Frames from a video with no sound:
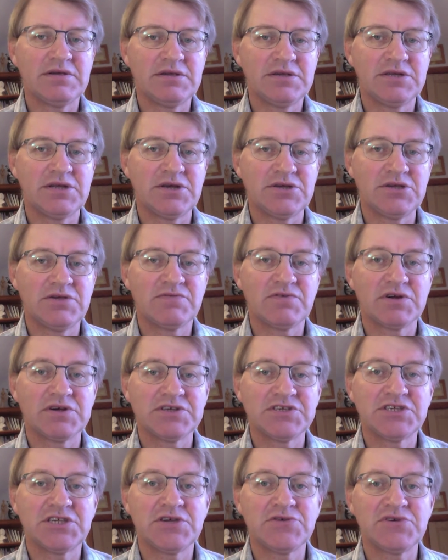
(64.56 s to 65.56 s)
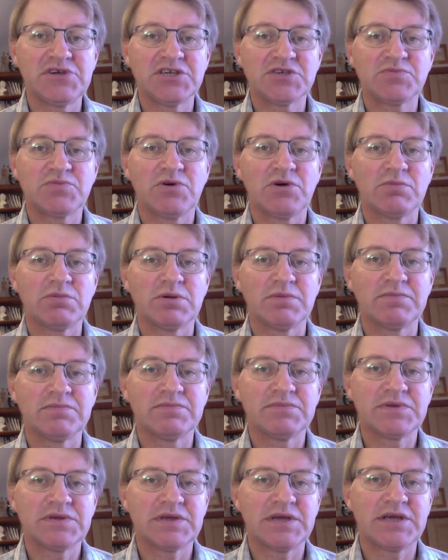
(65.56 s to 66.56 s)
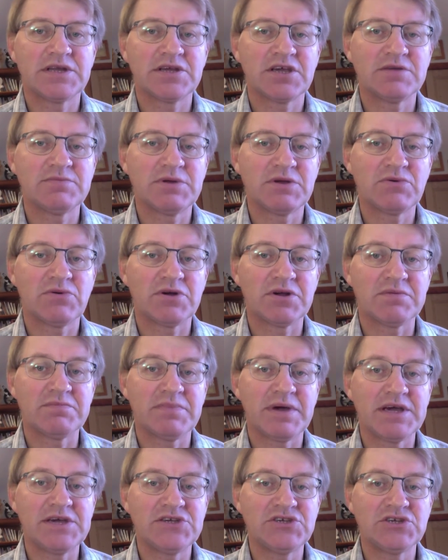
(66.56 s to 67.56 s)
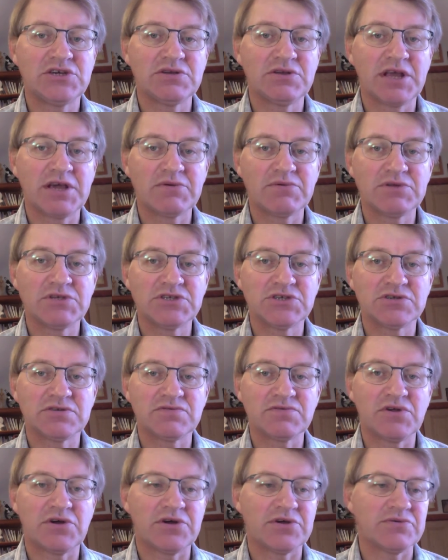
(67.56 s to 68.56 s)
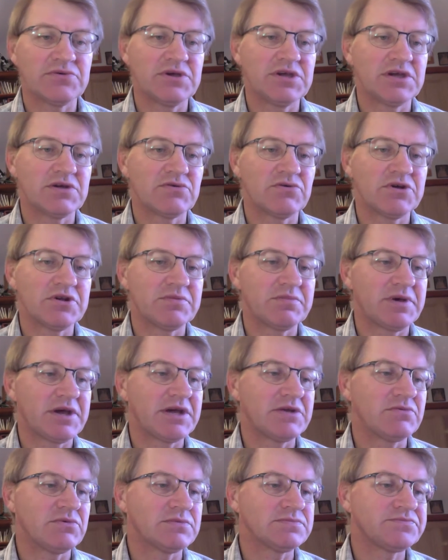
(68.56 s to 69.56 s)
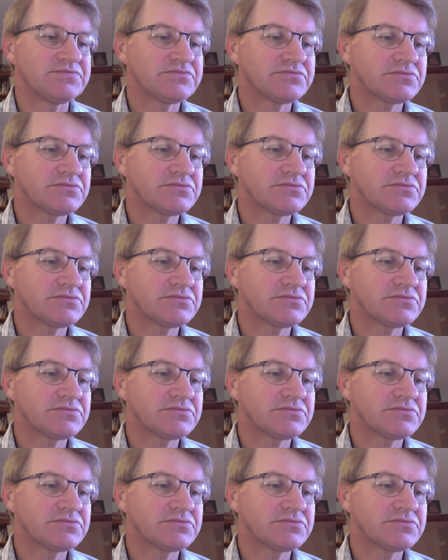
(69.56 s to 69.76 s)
you know, you've got a serious problem and it can be quite a major liquid sort of diarrhea, quite a bad one.